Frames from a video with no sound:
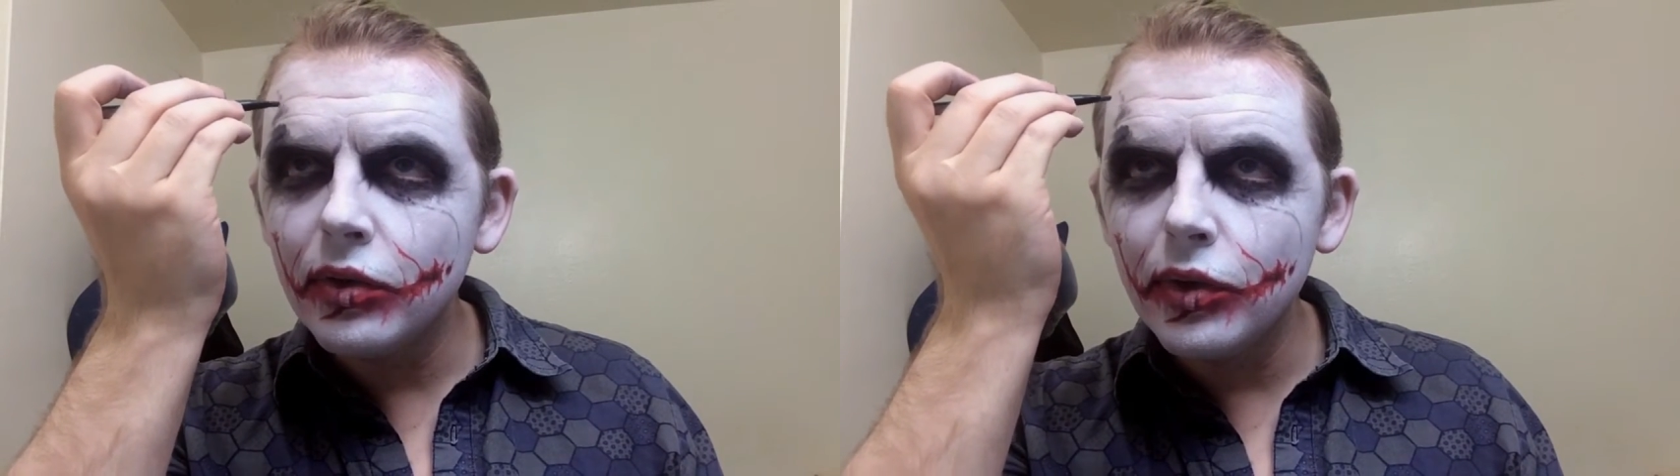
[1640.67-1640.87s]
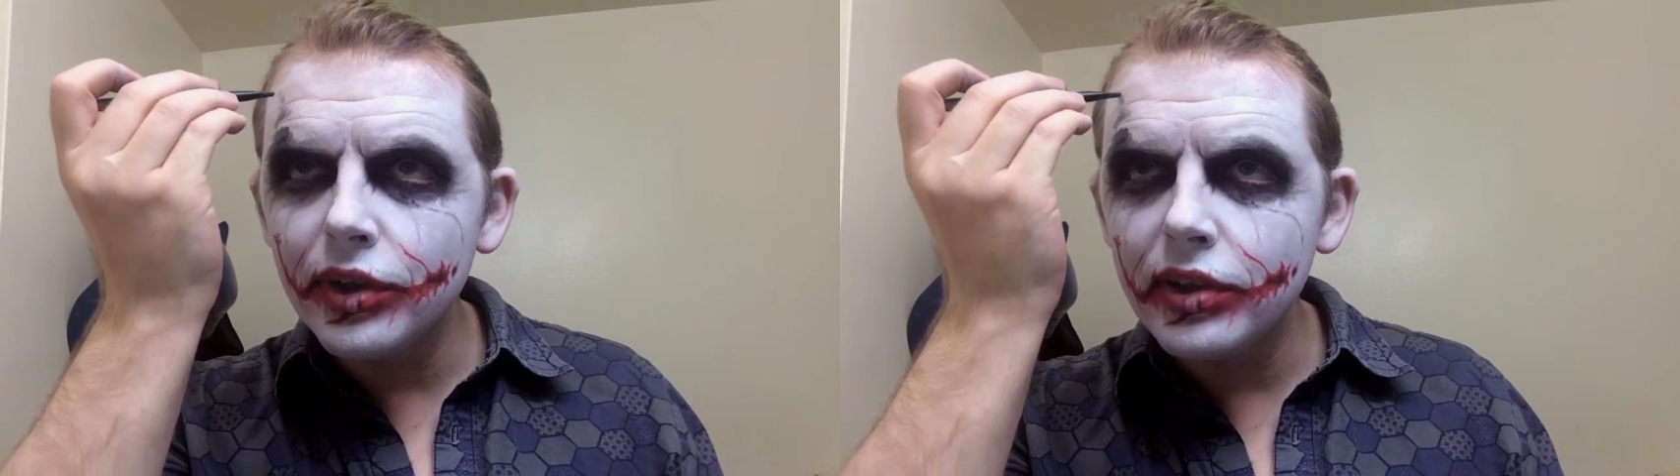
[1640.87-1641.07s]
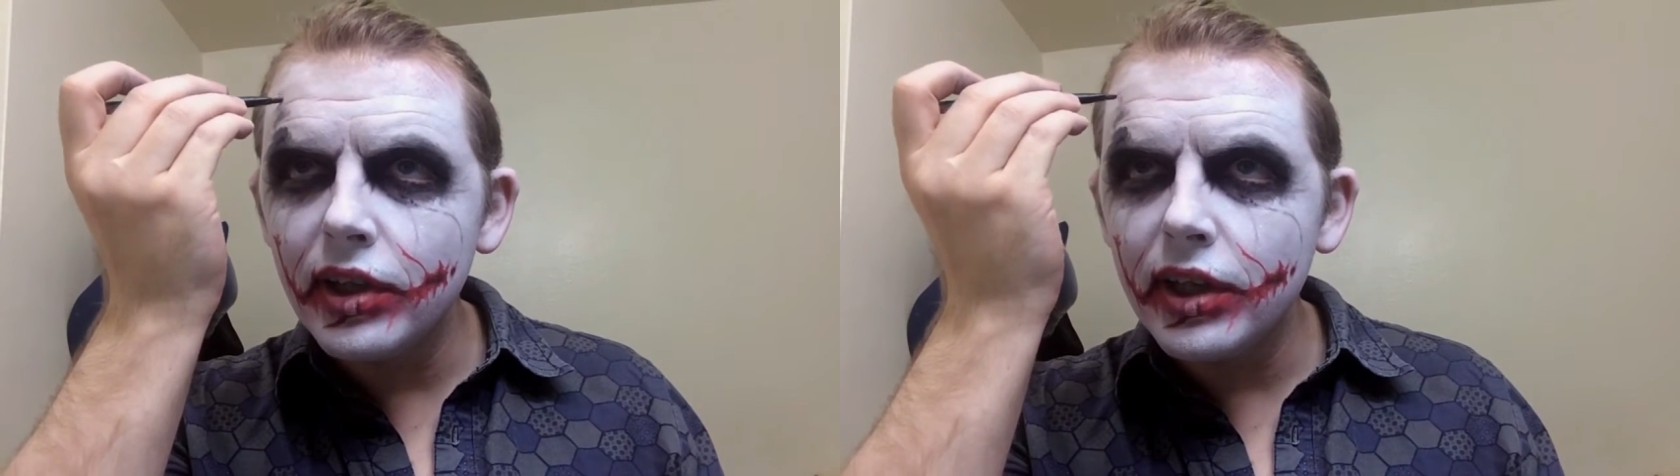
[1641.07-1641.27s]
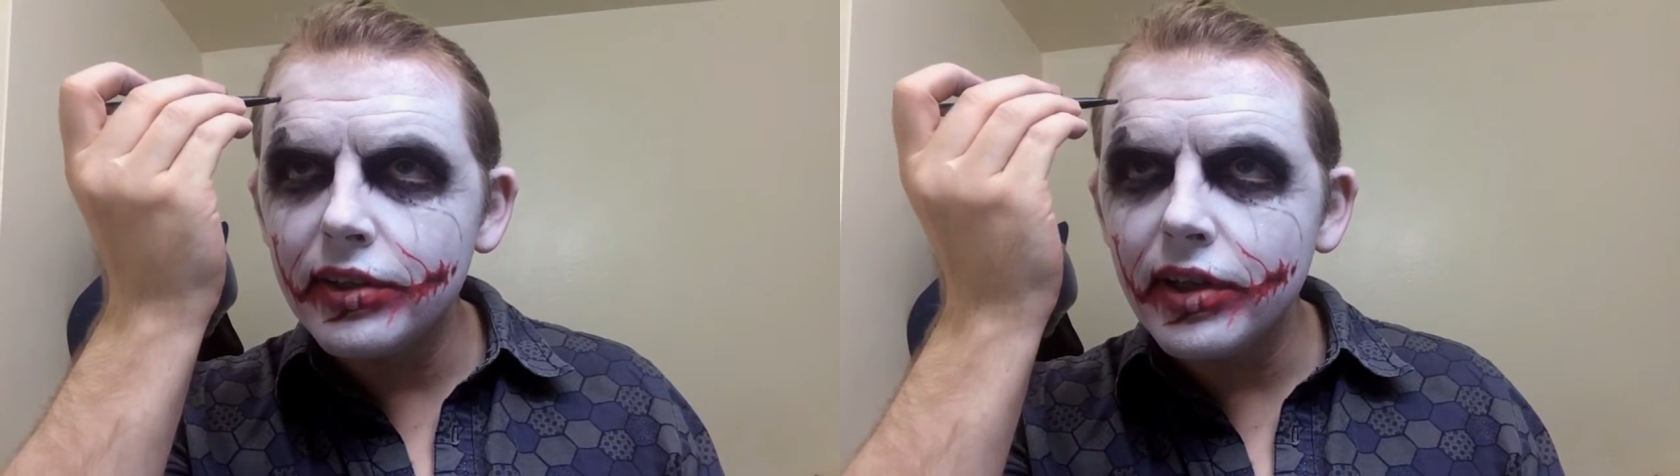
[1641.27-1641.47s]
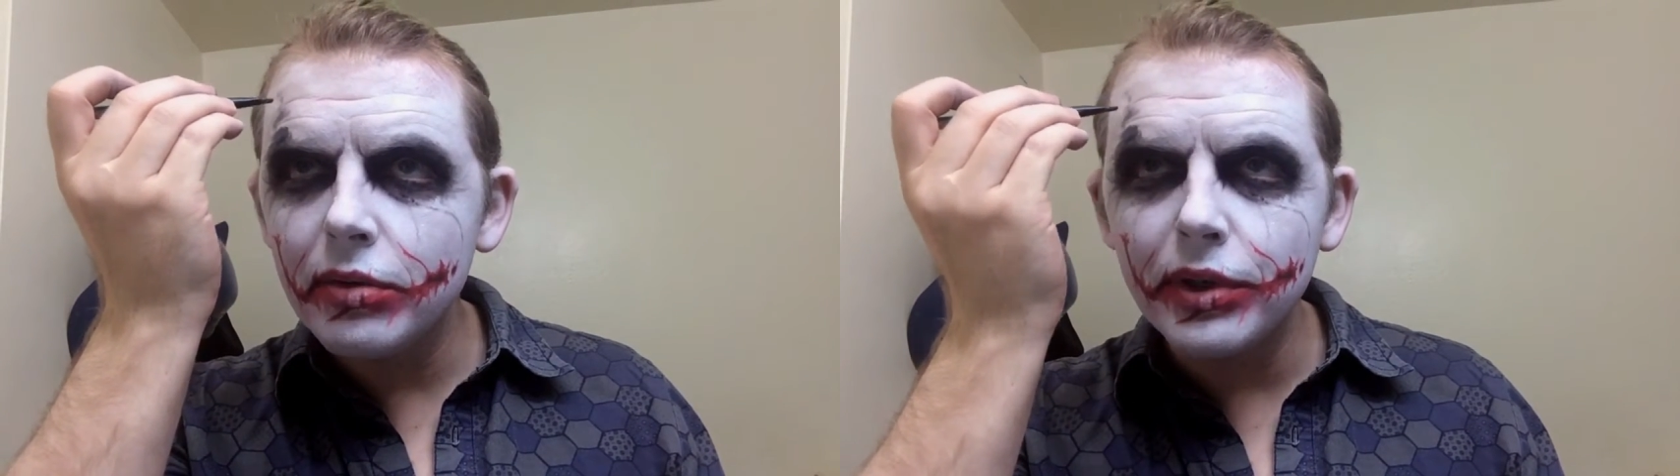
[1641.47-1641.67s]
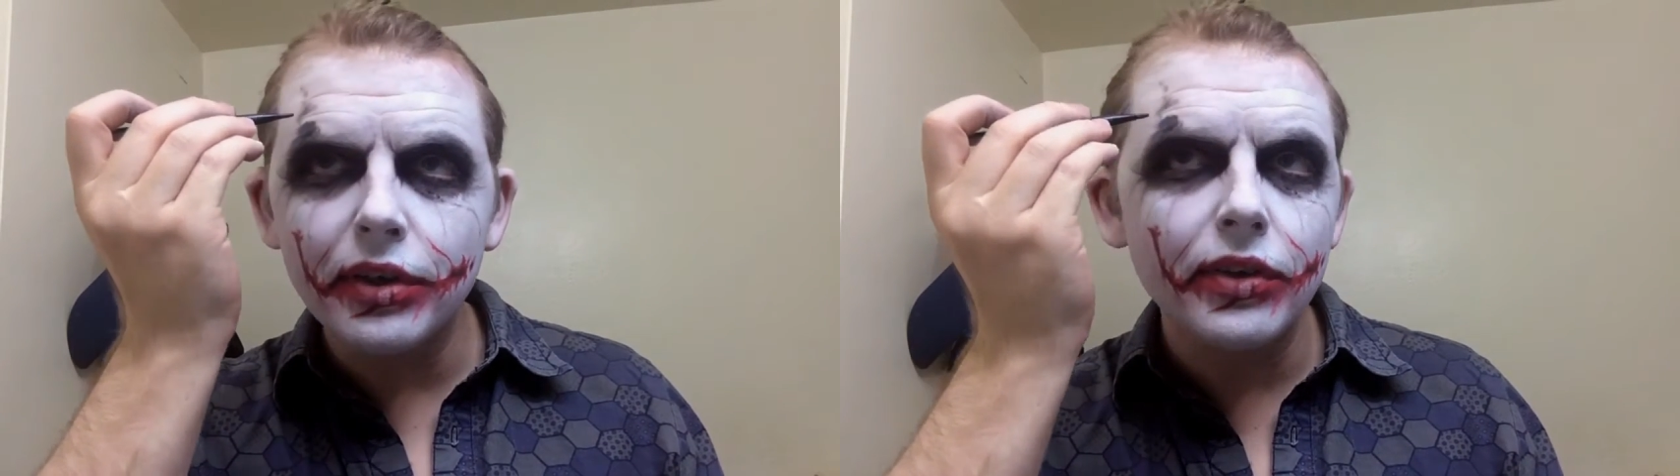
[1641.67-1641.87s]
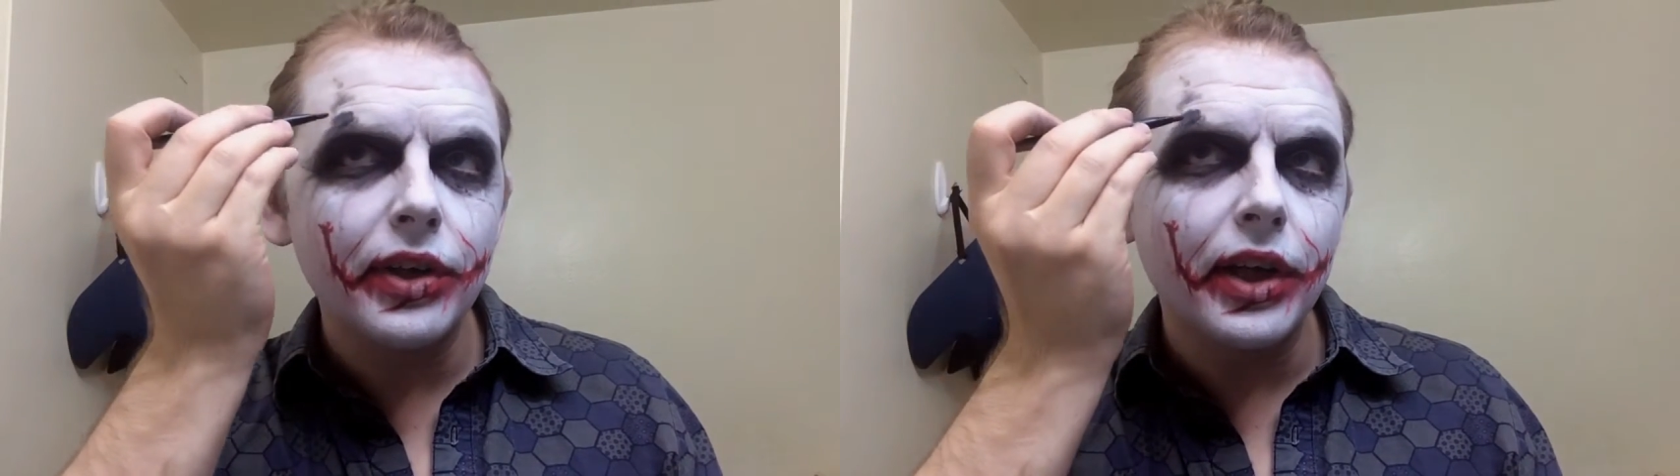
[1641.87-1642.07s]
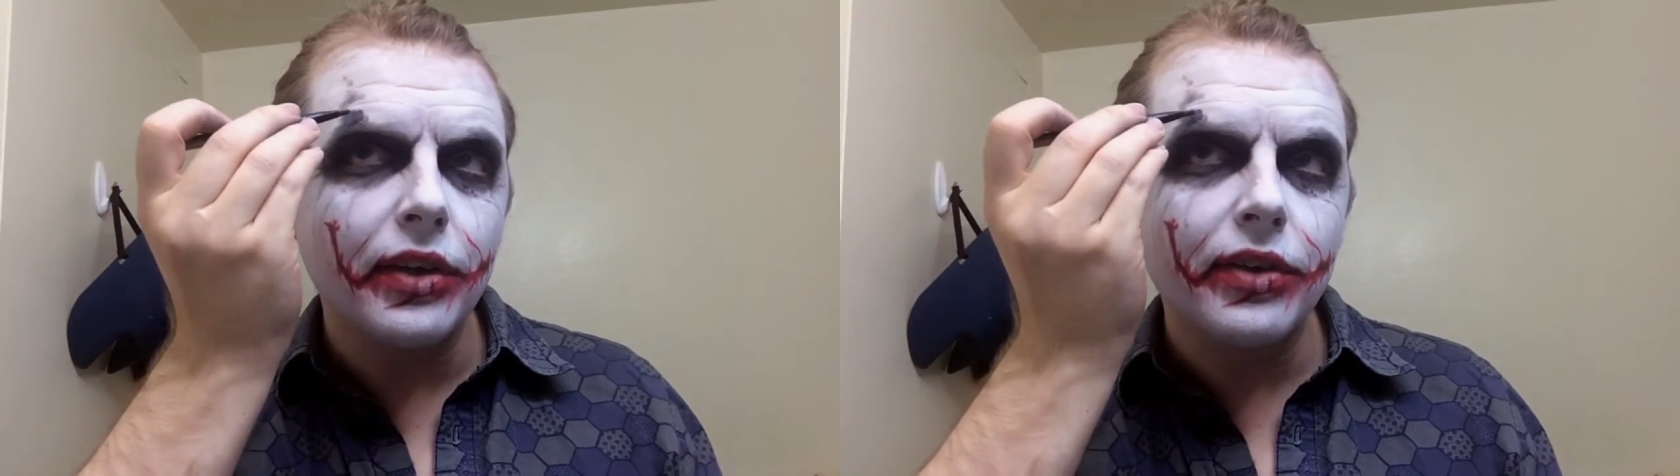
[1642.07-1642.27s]
where these lines are, but it
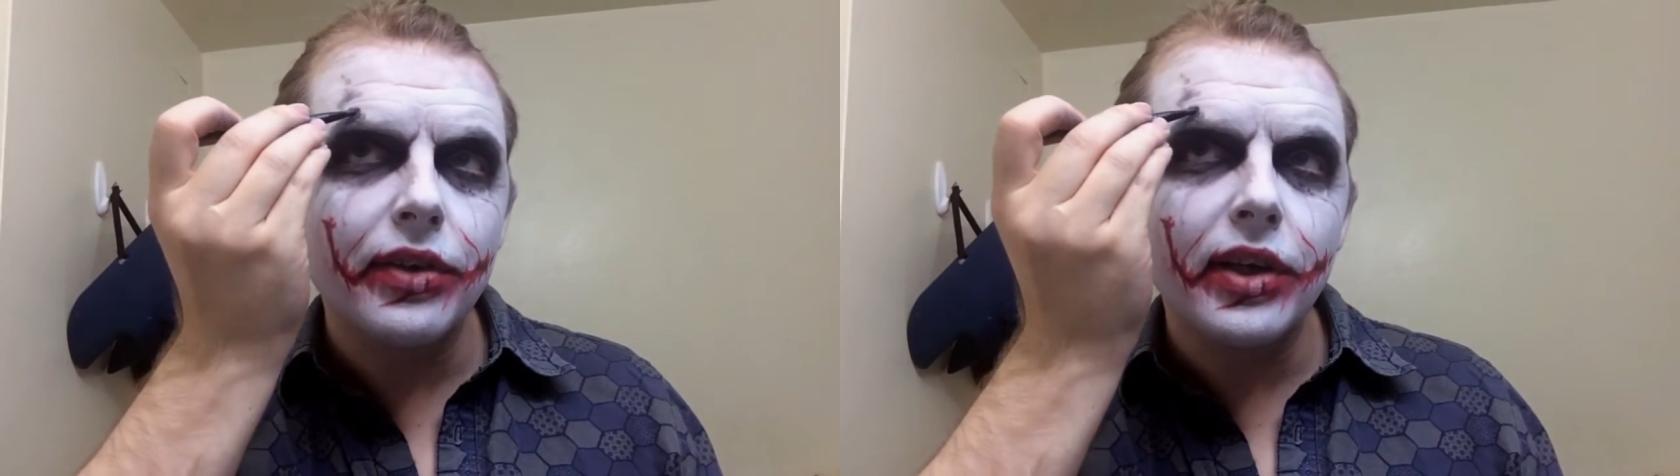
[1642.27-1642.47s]
creates